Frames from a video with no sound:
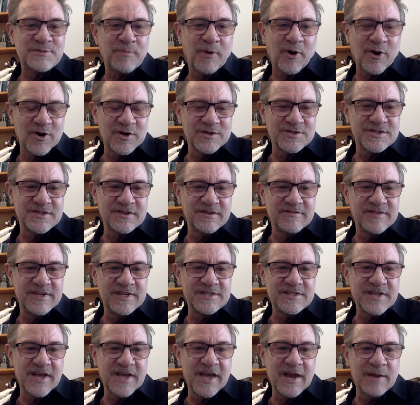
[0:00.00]
parts of
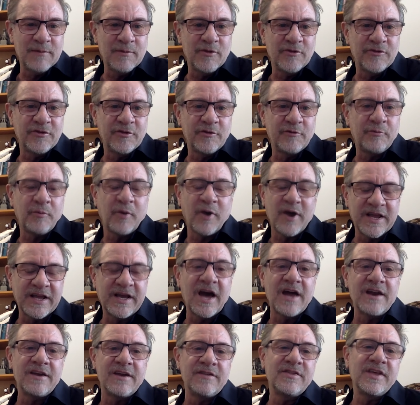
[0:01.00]
these animals. It was probably
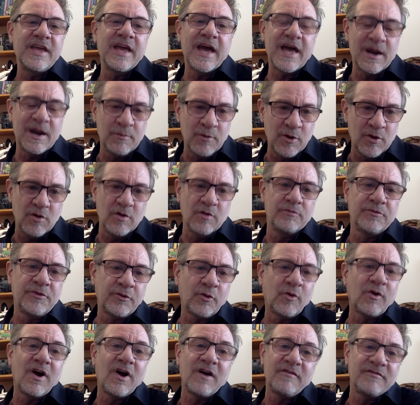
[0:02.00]
gutted the animal,
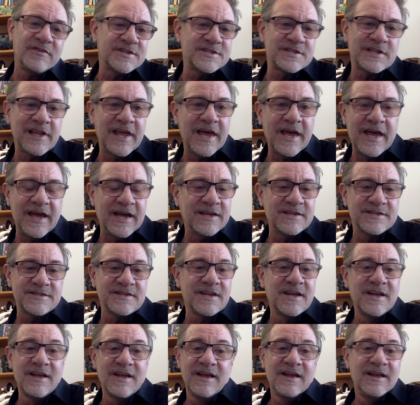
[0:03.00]
tore off its
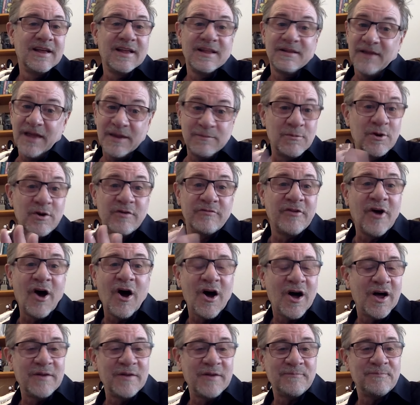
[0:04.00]
legs, and moved
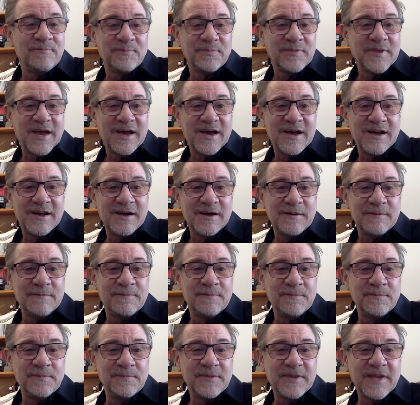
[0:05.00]
on. Uh,
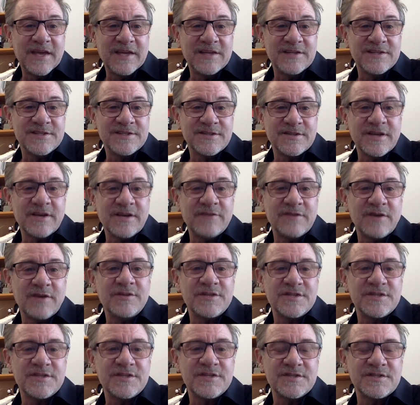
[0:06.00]
and so that that
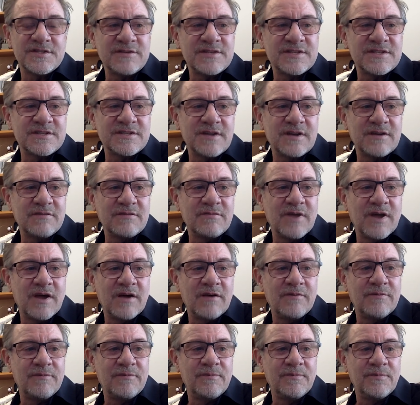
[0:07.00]
was that was a, a,
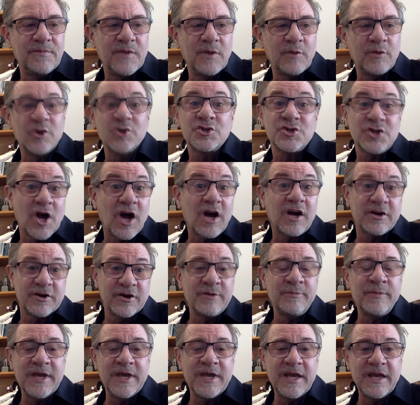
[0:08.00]
a real shocker
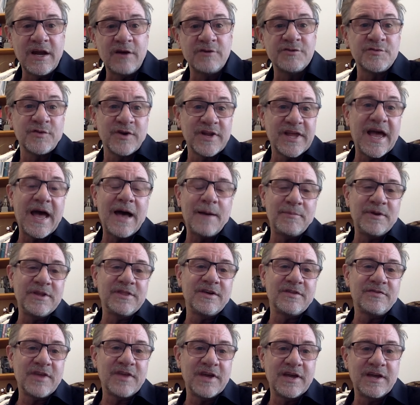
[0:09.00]
to me. And I was really happy
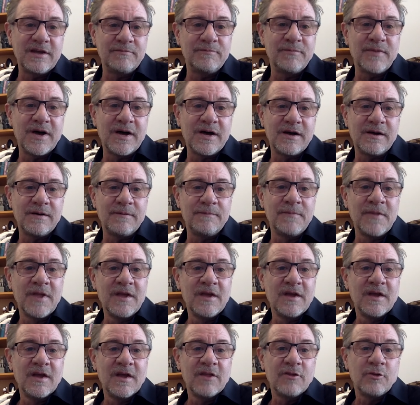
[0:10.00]
that they, uh,
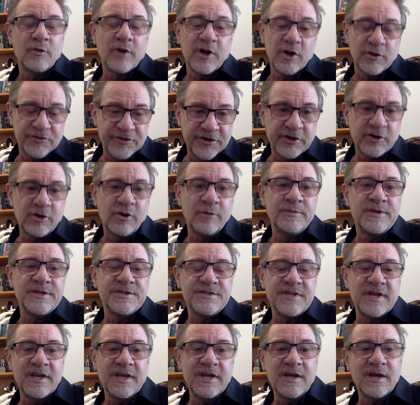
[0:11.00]
the Royal Tyrrell
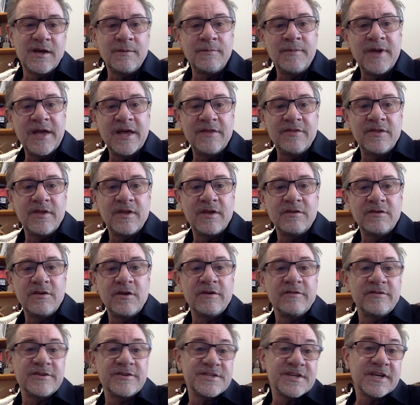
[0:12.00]
Museum and the well,
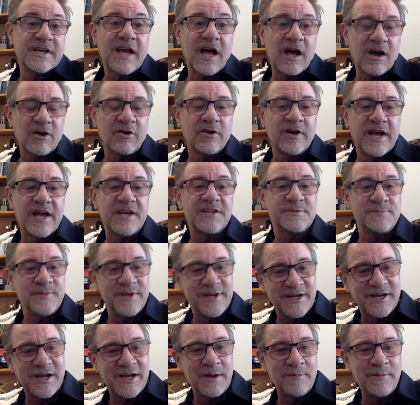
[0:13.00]
University of Calgary asked me
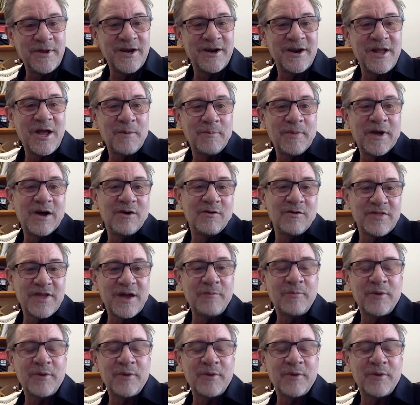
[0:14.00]
to come in and help out with that